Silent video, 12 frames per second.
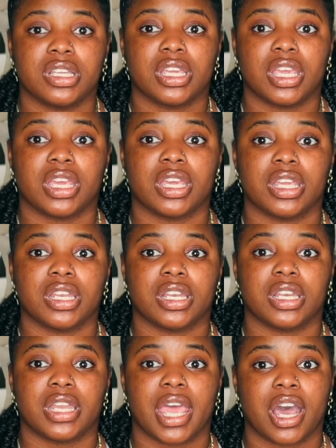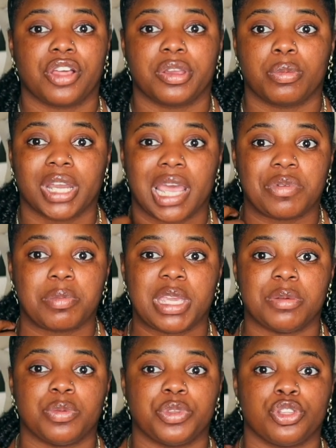And now they want to have a
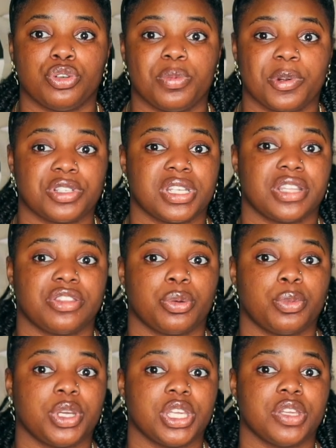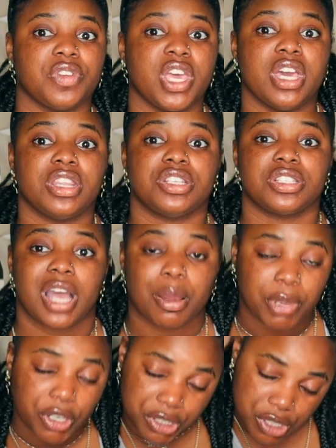baby with the new person that they're with. They just got
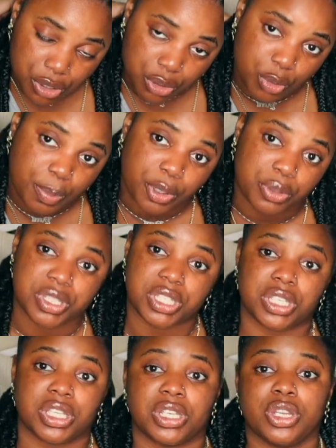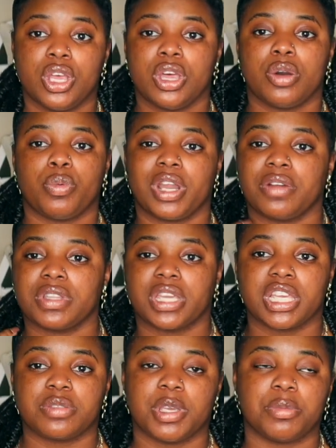married to the new person. Whatever the
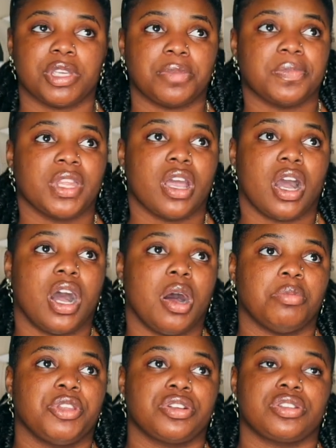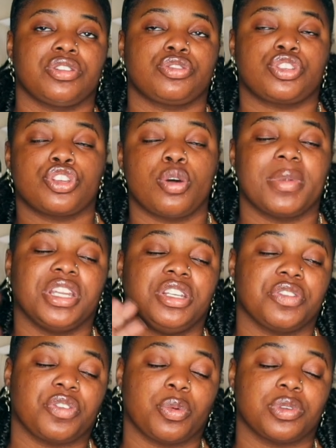case may be. There's so many
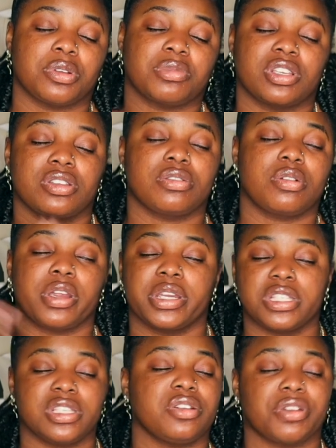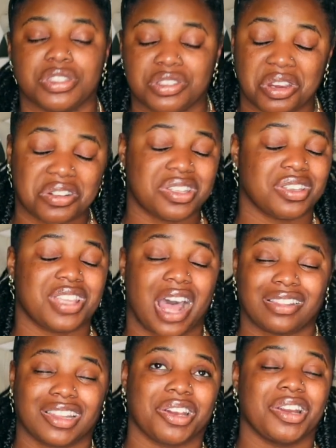different ones. I'm telling you, crazy curses
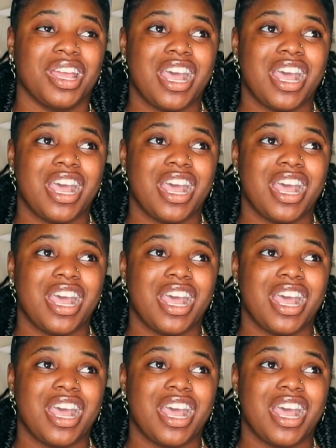out there